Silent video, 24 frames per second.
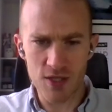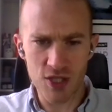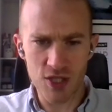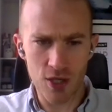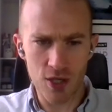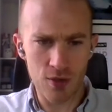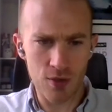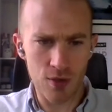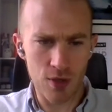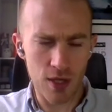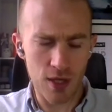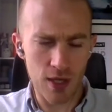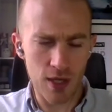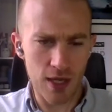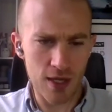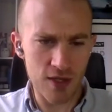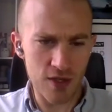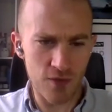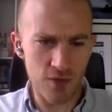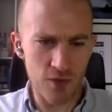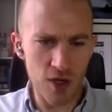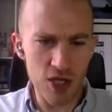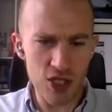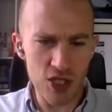So
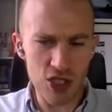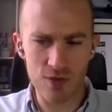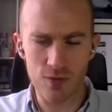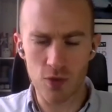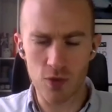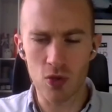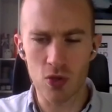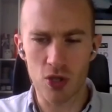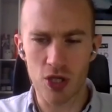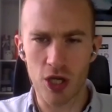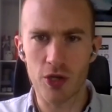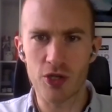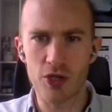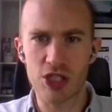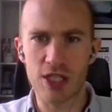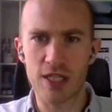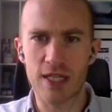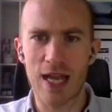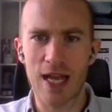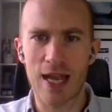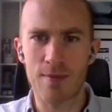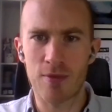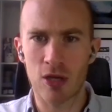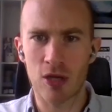it's, first of all, coaching
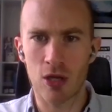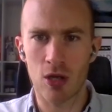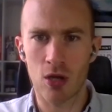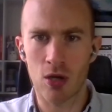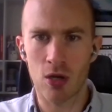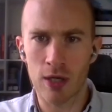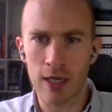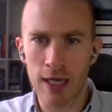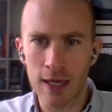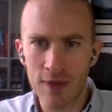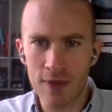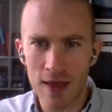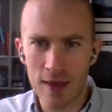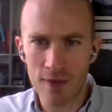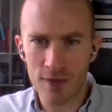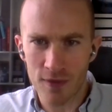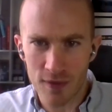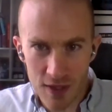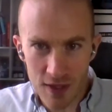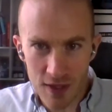came along, and then the